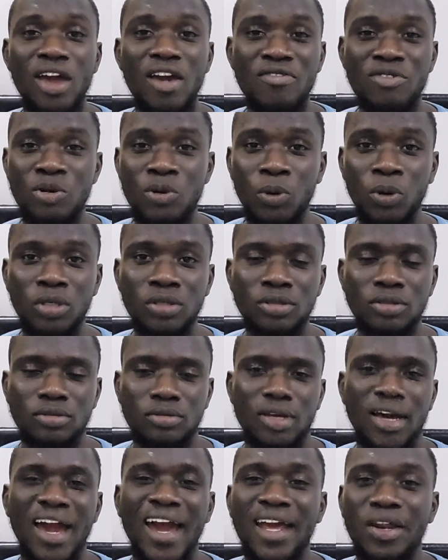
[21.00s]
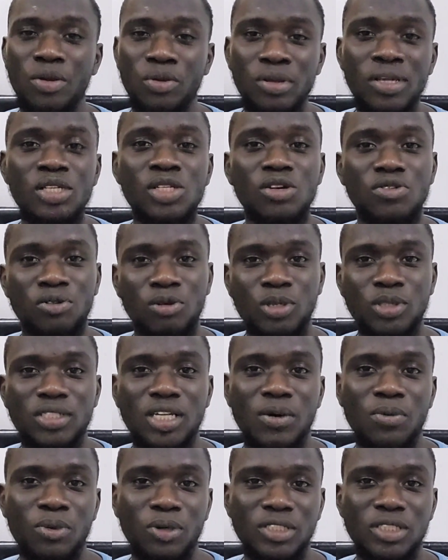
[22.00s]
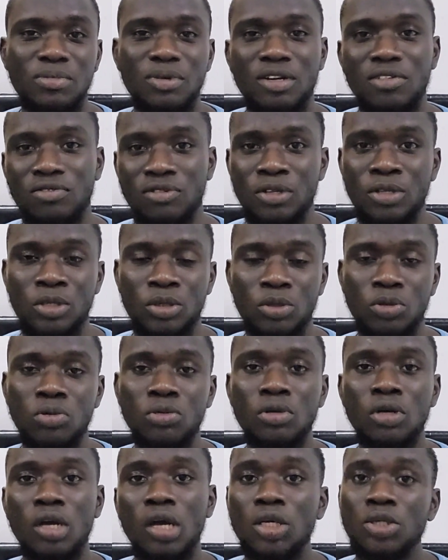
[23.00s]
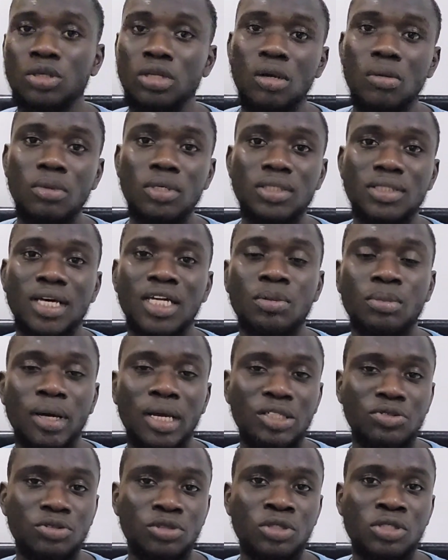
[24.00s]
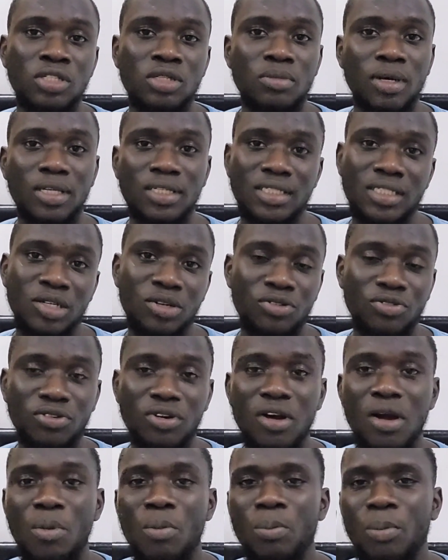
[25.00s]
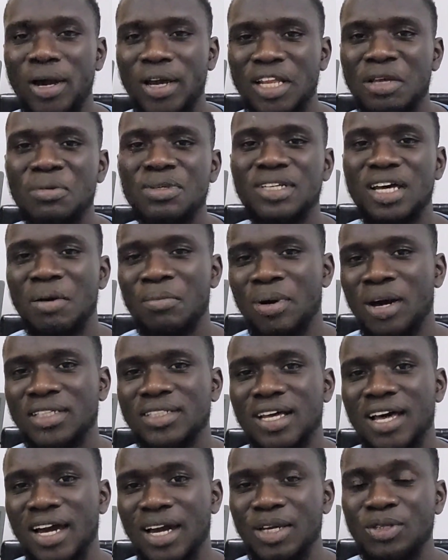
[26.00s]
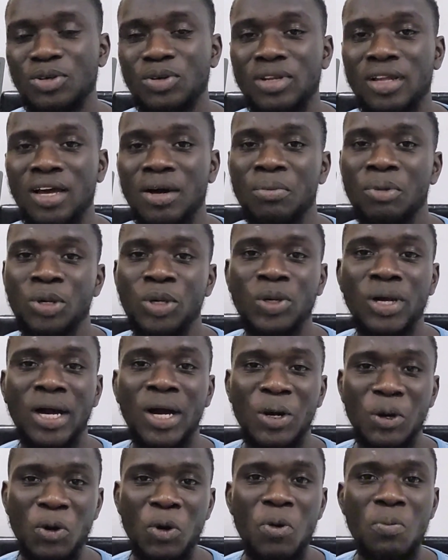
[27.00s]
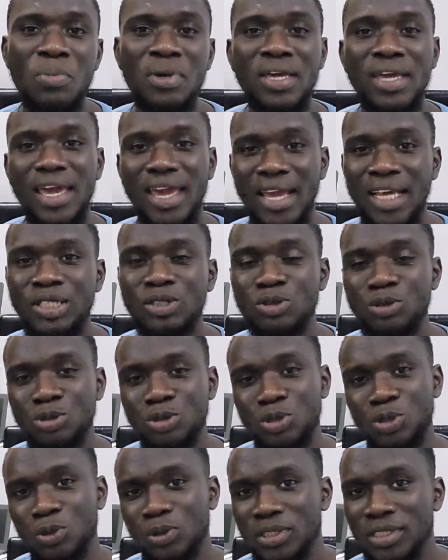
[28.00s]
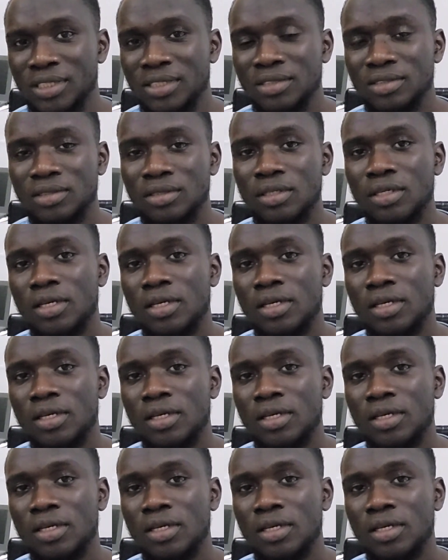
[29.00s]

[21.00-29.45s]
everyone, I know this is your first time watching my video, so let me start by introducing myself. My name is Abbas Akitola, but you can call me A-Tunes Coding.